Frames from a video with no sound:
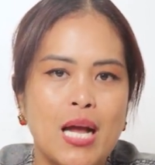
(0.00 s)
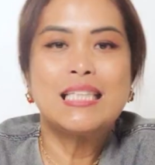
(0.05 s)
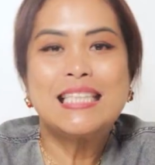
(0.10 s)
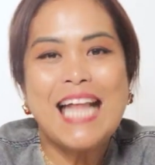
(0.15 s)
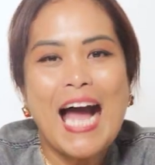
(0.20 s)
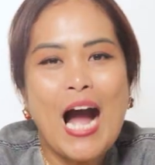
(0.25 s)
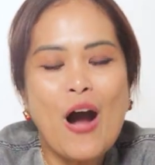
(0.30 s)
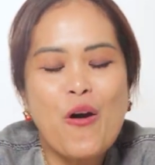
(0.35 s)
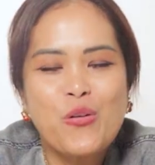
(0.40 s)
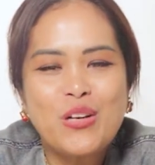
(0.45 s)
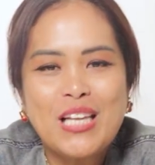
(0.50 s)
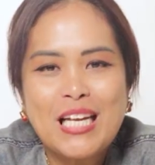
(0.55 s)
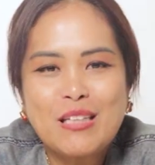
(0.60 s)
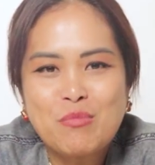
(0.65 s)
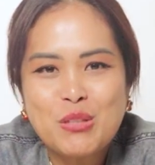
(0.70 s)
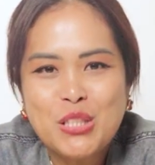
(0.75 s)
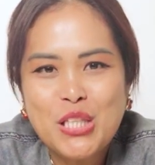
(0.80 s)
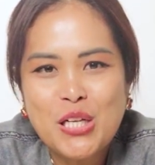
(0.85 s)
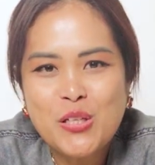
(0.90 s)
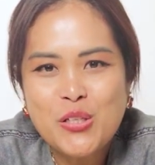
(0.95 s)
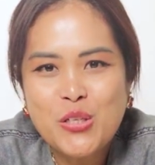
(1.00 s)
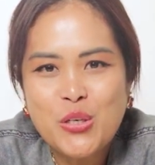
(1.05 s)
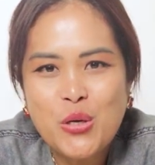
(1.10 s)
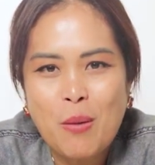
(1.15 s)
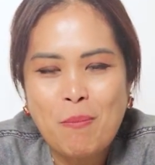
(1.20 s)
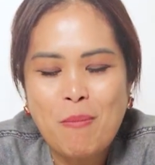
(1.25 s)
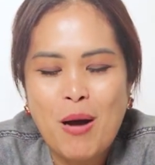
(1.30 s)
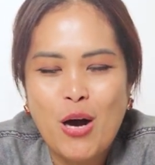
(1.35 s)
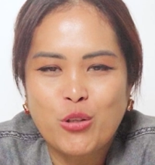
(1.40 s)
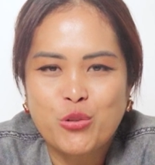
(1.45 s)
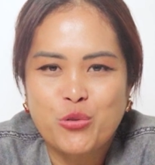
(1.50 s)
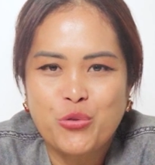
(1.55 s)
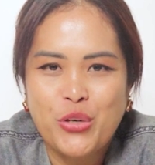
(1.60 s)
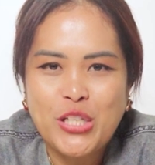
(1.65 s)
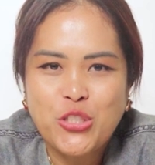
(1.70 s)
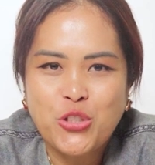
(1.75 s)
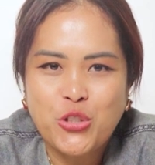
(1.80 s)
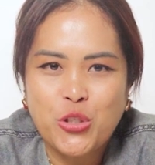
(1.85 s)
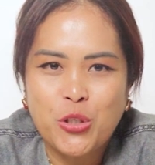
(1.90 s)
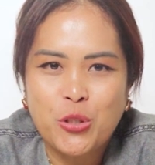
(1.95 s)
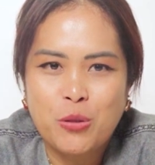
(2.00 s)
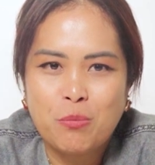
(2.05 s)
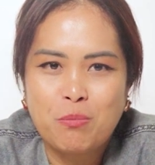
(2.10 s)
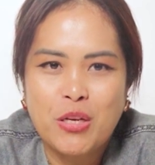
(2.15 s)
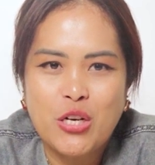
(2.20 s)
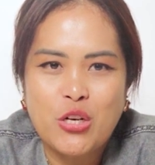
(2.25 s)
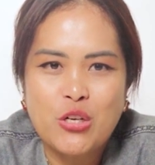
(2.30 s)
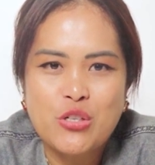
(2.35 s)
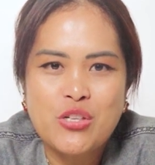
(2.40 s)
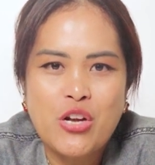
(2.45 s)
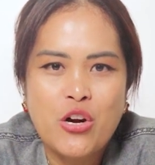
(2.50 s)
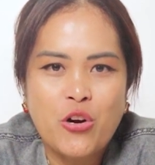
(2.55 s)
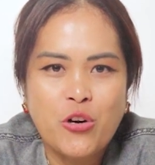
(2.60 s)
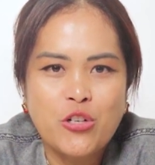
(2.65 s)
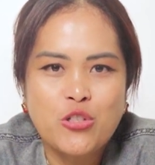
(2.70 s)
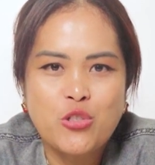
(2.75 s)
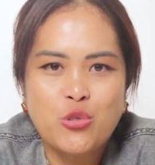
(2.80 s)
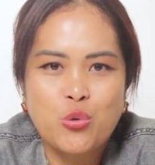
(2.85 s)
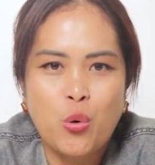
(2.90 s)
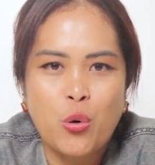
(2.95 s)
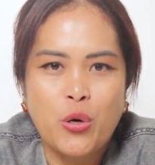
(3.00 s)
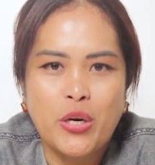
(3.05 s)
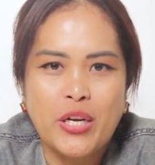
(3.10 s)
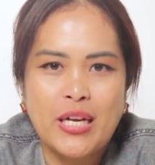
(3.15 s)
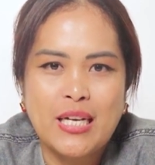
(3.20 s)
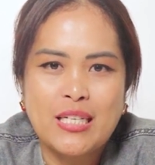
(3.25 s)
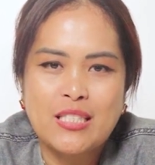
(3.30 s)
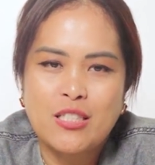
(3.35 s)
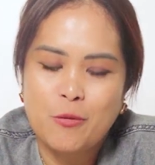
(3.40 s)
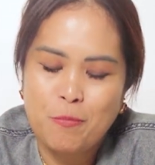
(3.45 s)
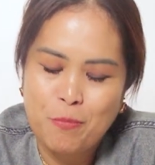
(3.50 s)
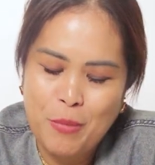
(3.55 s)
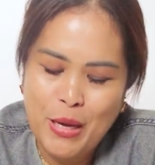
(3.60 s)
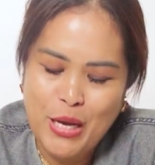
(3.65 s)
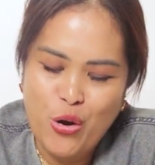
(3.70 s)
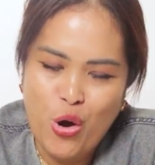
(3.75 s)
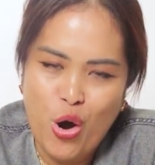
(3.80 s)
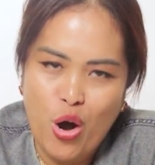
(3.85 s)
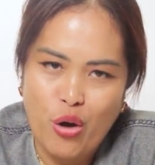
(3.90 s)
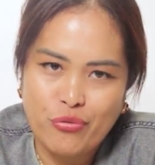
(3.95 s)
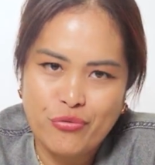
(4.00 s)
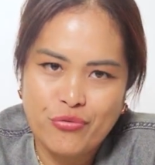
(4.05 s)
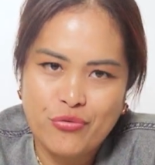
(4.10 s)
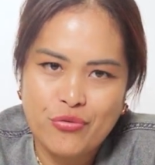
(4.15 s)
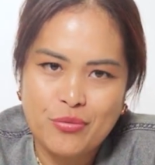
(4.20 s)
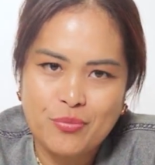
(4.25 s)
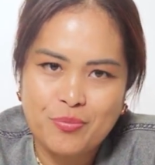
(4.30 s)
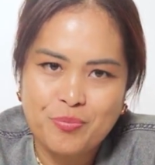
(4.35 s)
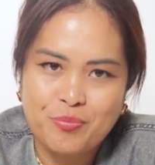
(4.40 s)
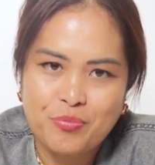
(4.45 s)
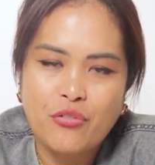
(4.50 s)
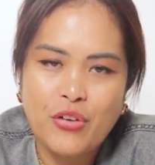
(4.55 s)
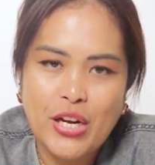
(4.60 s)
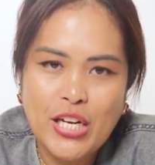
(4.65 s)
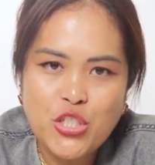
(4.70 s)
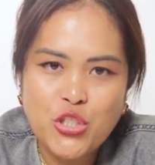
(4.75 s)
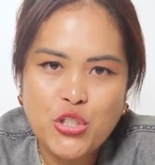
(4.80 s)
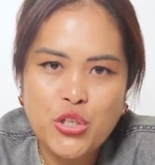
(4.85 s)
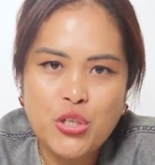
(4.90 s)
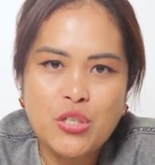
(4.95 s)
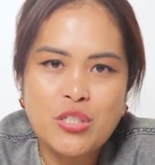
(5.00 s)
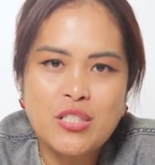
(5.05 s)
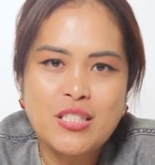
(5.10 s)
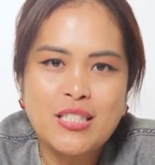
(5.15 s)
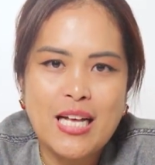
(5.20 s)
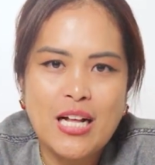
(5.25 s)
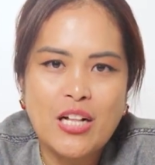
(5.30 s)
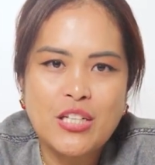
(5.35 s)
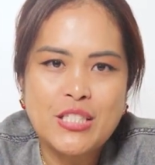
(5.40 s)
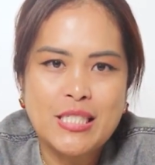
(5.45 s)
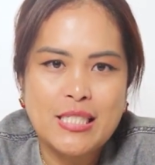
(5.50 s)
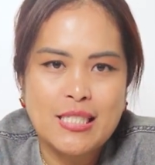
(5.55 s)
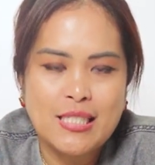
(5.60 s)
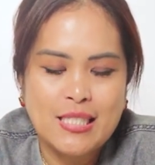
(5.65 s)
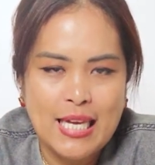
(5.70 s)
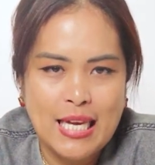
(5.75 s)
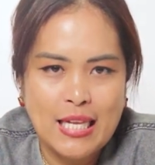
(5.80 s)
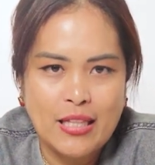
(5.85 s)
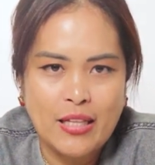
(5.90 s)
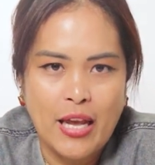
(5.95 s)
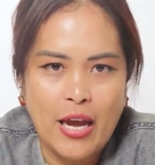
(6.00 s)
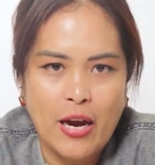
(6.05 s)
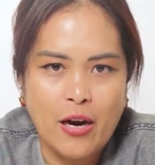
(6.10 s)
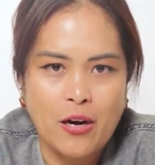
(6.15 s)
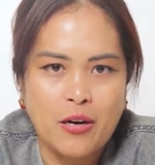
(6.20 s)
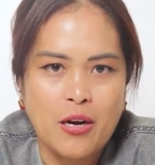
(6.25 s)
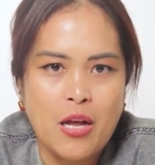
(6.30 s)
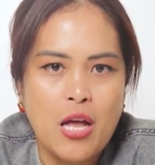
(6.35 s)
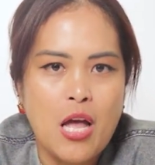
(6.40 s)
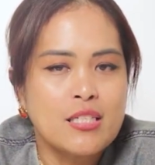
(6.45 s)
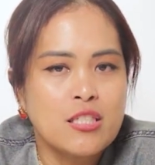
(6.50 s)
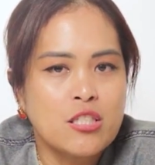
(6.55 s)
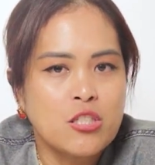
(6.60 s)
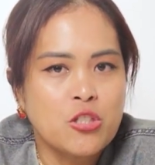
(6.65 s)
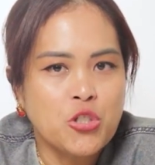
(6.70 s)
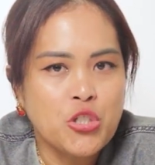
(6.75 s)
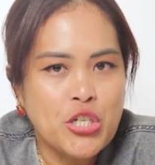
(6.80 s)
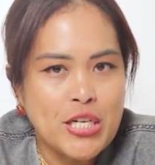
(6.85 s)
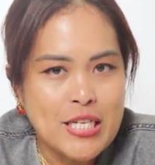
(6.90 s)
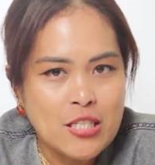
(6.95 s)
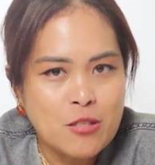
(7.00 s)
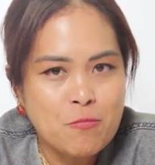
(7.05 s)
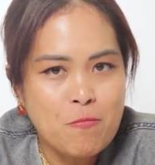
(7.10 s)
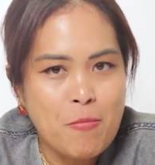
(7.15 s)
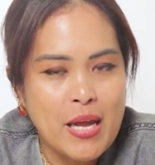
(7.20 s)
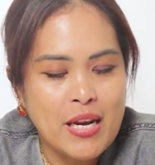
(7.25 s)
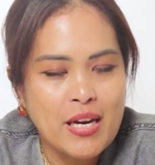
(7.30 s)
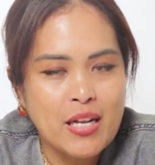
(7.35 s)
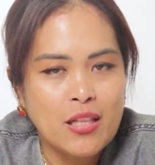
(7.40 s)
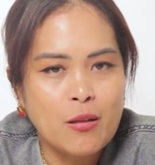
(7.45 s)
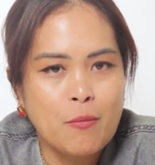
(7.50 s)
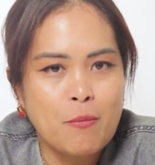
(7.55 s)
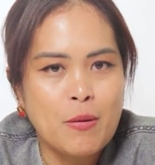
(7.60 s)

Now, let me tell you about Rachel because her story is the payoff. Rachel sells skincare. She's been in